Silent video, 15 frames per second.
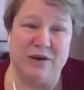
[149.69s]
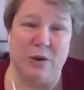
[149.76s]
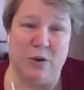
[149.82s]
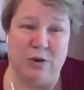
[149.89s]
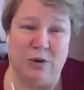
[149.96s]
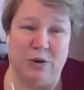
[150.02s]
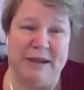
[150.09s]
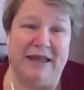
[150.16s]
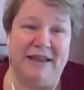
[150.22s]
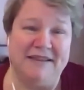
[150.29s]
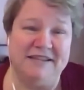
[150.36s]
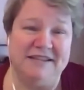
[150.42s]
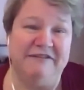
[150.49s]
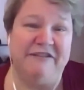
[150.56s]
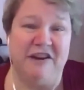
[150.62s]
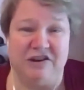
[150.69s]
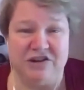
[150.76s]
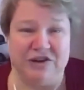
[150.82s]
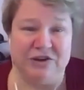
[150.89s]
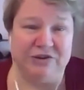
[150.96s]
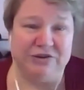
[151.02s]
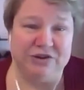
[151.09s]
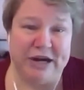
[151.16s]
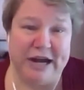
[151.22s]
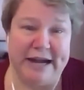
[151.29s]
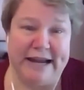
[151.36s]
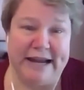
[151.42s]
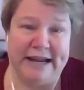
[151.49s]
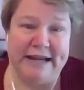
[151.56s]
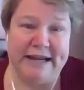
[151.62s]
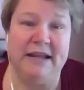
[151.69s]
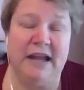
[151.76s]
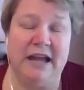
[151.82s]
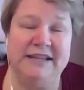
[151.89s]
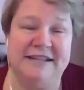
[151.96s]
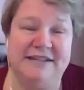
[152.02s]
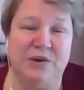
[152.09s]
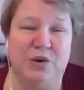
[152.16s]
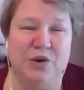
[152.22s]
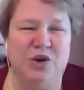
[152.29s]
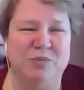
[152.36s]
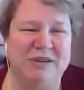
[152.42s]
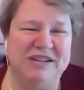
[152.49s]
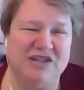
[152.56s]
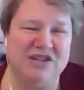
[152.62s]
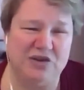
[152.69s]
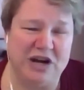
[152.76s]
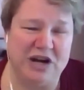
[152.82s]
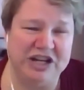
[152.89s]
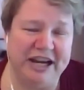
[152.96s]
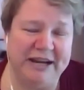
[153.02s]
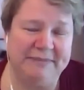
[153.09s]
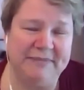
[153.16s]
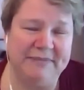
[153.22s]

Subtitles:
own balance and functional training and its own group and stretching.